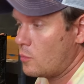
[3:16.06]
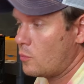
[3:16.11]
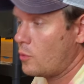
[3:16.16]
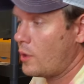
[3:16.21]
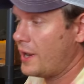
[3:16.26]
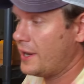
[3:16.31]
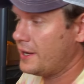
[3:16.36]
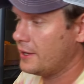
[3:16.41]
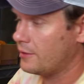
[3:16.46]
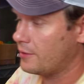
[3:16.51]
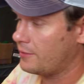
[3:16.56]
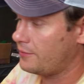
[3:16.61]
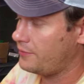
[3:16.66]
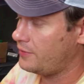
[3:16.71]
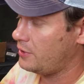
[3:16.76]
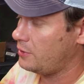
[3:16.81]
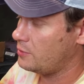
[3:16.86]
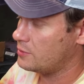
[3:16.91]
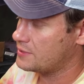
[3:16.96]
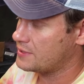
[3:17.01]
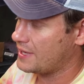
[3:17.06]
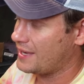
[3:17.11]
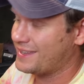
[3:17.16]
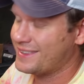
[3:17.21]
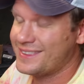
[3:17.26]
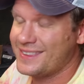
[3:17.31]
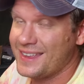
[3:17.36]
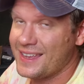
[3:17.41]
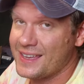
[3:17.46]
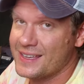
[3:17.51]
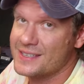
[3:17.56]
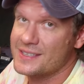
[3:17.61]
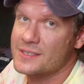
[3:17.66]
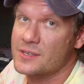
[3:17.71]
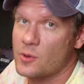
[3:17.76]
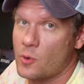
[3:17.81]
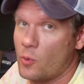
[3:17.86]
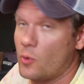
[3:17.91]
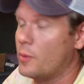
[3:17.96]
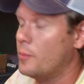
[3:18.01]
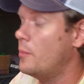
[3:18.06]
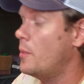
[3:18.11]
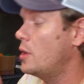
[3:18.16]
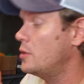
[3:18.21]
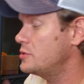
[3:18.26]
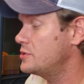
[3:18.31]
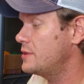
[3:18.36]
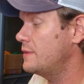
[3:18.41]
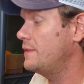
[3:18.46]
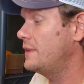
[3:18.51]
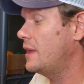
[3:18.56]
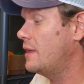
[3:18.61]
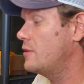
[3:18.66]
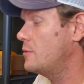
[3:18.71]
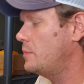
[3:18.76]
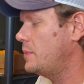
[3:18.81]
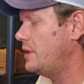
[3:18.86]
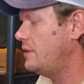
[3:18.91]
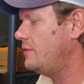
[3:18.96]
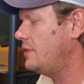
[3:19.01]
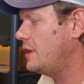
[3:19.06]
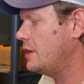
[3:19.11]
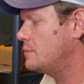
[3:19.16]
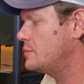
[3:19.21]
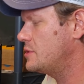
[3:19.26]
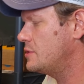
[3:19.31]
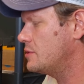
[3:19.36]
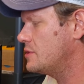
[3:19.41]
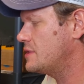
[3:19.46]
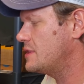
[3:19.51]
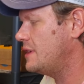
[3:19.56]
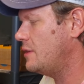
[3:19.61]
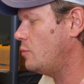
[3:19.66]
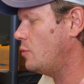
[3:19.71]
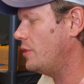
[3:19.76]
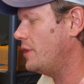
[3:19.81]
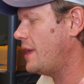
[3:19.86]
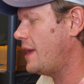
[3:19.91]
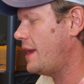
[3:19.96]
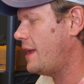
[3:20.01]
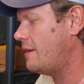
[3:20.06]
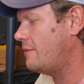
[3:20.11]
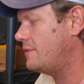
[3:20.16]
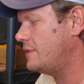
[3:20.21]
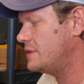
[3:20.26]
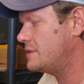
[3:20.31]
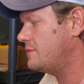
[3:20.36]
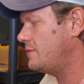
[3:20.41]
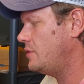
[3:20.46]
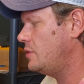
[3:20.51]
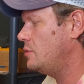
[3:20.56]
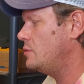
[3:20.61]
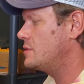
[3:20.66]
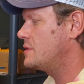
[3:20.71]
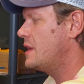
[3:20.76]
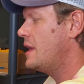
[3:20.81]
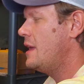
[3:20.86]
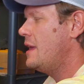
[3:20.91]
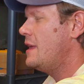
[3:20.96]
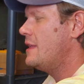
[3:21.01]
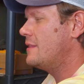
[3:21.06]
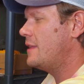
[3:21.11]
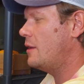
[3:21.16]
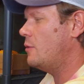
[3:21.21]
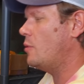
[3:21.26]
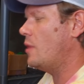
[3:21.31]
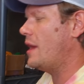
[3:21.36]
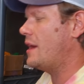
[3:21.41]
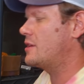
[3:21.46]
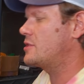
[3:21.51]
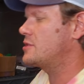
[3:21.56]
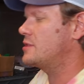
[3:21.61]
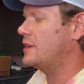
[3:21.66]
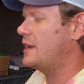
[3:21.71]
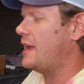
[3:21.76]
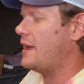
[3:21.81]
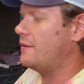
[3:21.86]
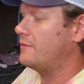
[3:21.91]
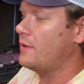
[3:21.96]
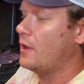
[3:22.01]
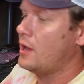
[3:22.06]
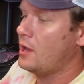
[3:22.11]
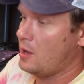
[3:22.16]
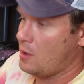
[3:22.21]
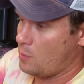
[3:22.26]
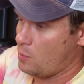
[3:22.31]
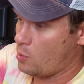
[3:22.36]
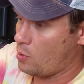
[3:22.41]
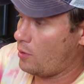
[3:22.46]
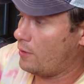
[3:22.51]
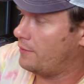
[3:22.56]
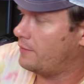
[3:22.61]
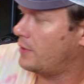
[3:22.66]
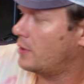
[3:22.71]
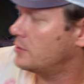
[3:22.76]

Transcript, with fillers: regular fuse like this or most of the other PVMs you'll see will not have this fuse. They will actually have more of